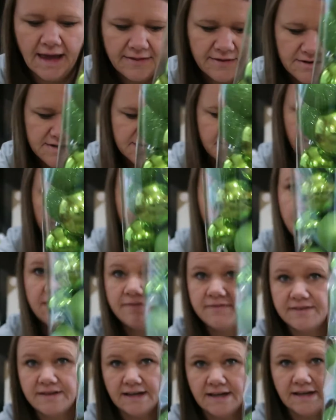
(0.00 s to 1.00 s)
And there's
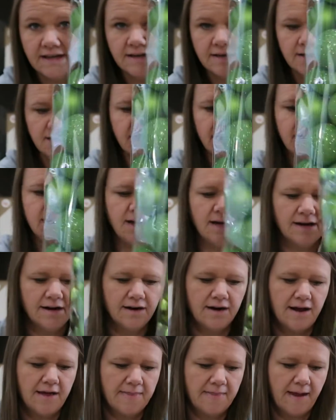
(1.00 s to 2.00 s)
50 in
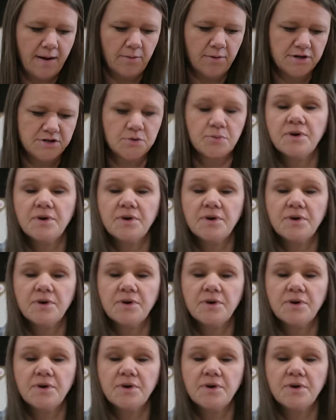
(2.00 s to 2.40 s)
here, and they were